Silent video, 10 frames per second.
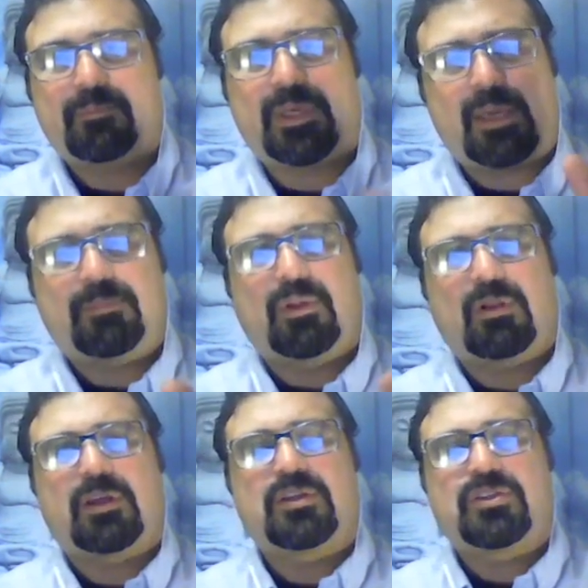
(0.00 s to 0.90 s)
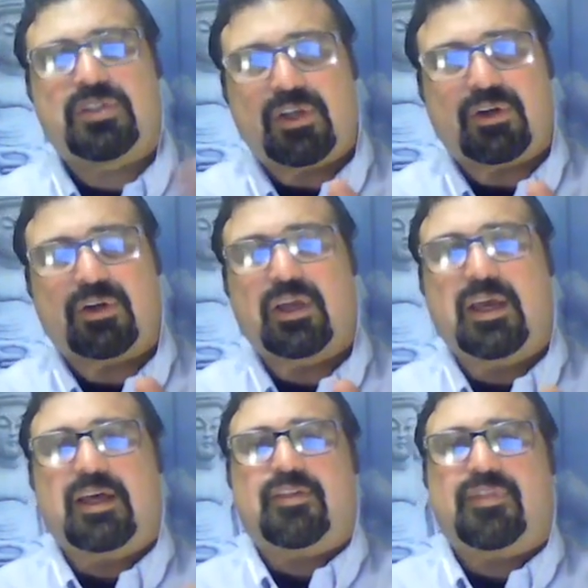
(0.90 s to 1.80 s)
People considered
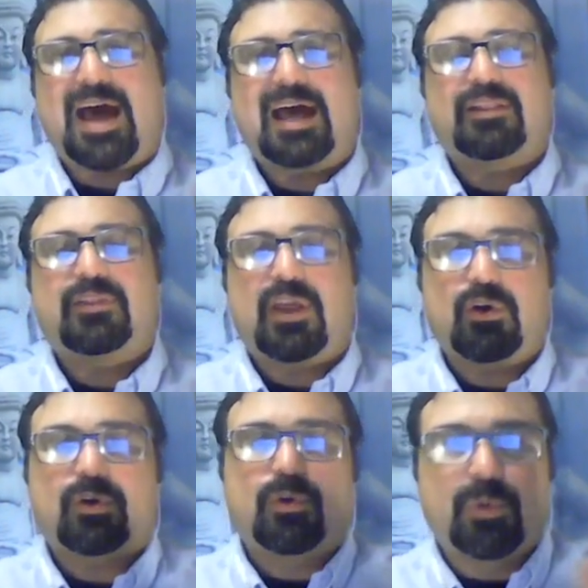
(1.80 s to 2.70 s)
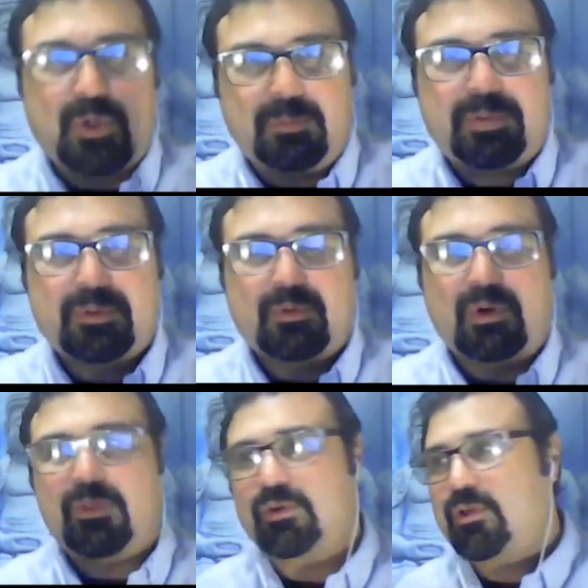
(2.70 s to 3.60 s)
that their group,
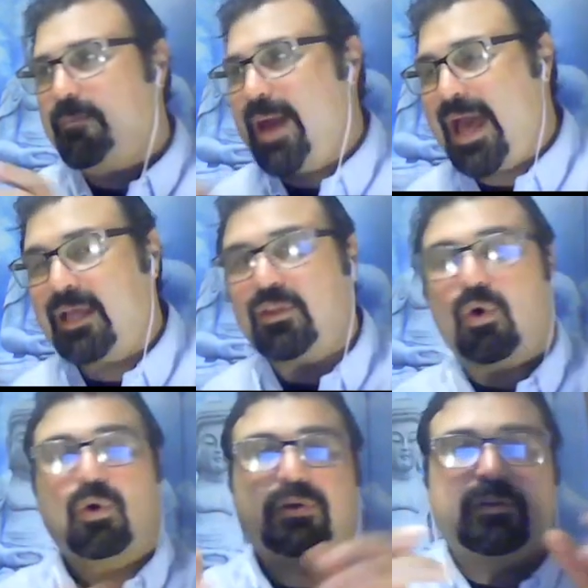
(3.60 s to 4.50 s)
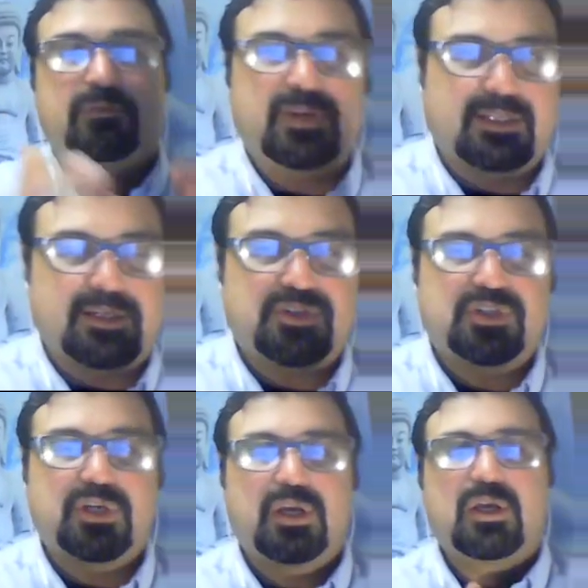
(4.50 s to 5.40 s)
whether the band or the
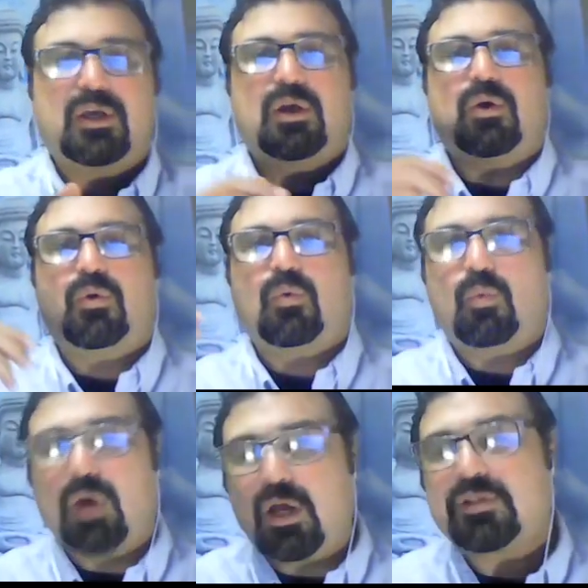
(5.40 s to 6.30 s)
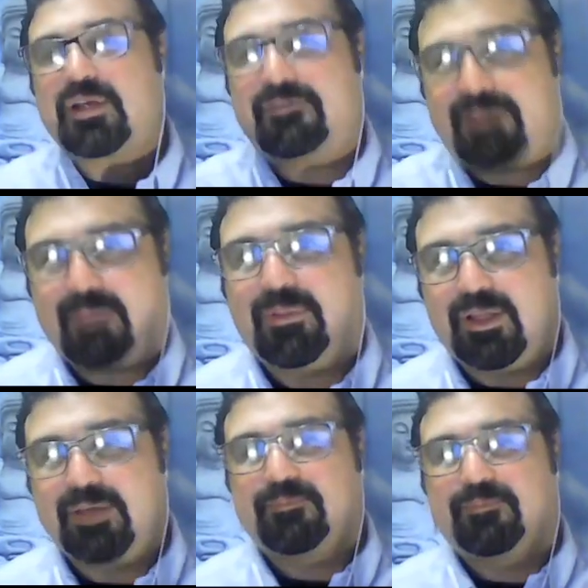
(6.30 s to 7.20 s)
village, was a family.